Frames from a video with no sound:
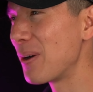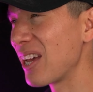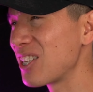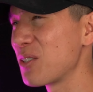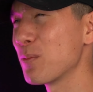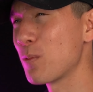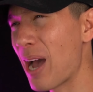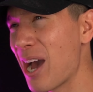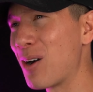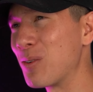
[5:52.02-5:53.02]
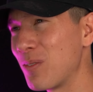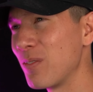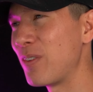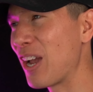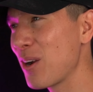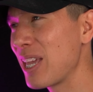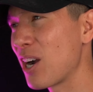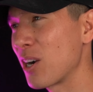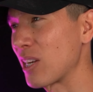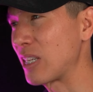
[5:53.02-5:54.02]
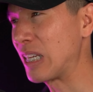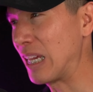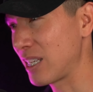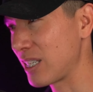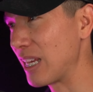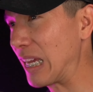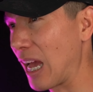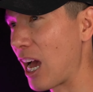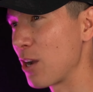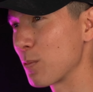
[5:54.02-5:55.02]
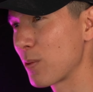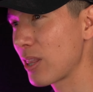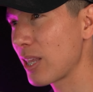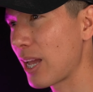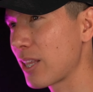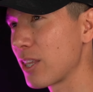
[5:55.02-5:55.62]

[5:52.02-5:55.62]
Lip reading: but wow, very artistic. I really like